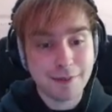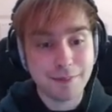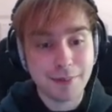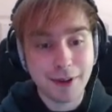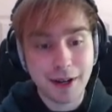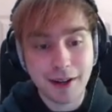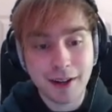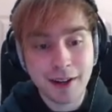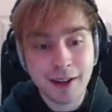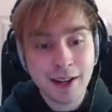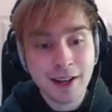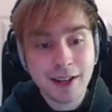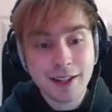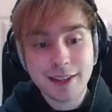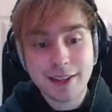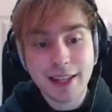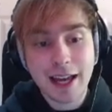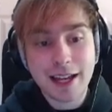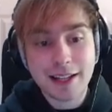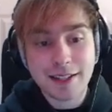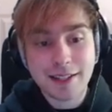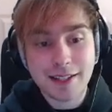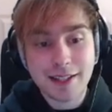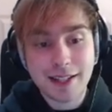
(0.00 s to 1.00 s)
but
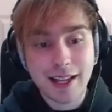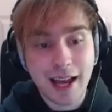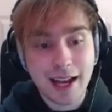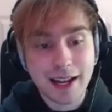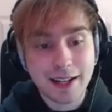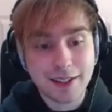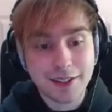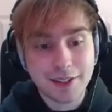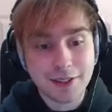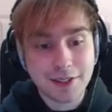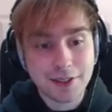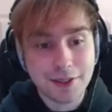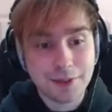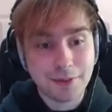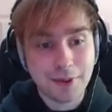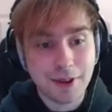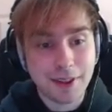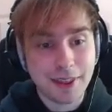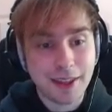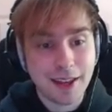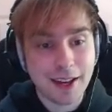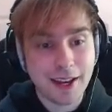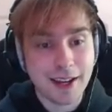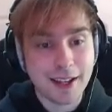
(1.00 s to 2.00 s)
that's standard
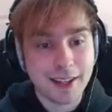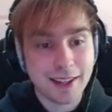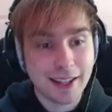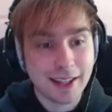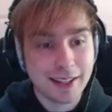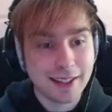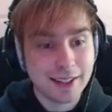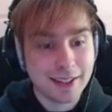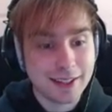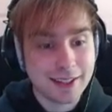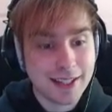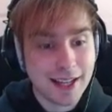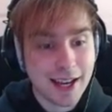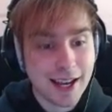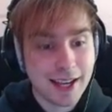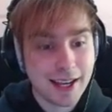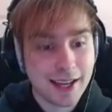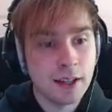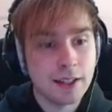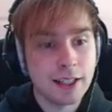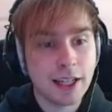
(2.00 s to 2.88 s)
with it at the end of the day.